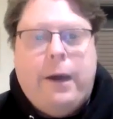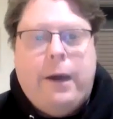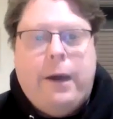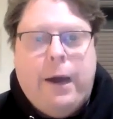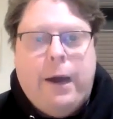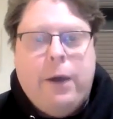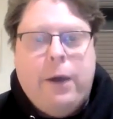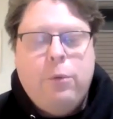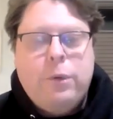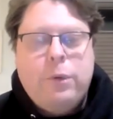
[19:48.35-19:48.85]

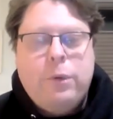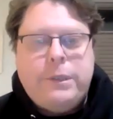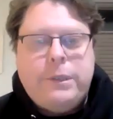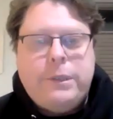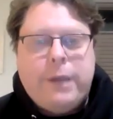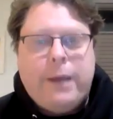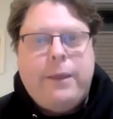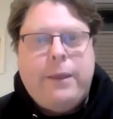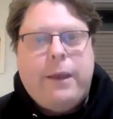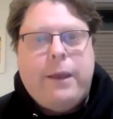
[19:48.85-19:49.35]
I would
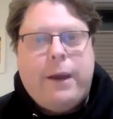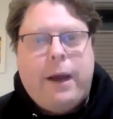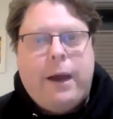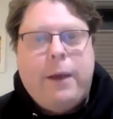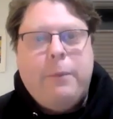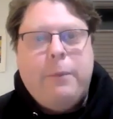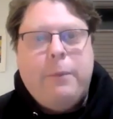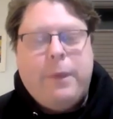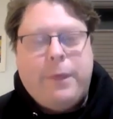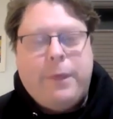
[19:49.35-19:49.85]
say that I
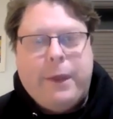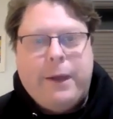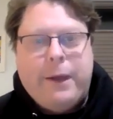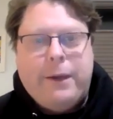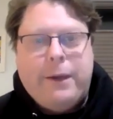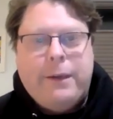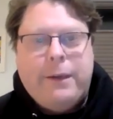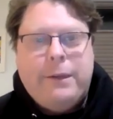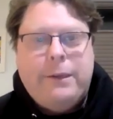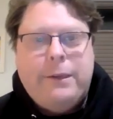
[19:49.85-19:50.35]
am a thing.
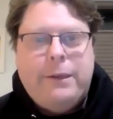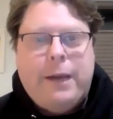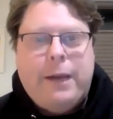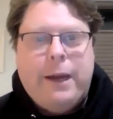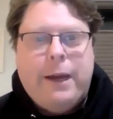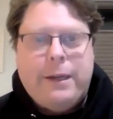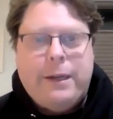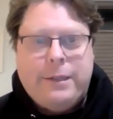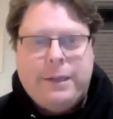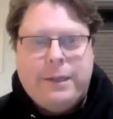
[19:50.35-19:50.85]
I
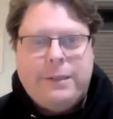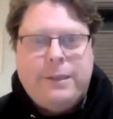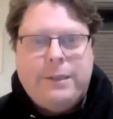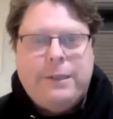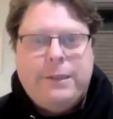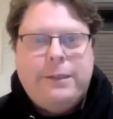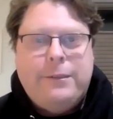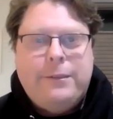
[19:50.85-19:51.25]
exist.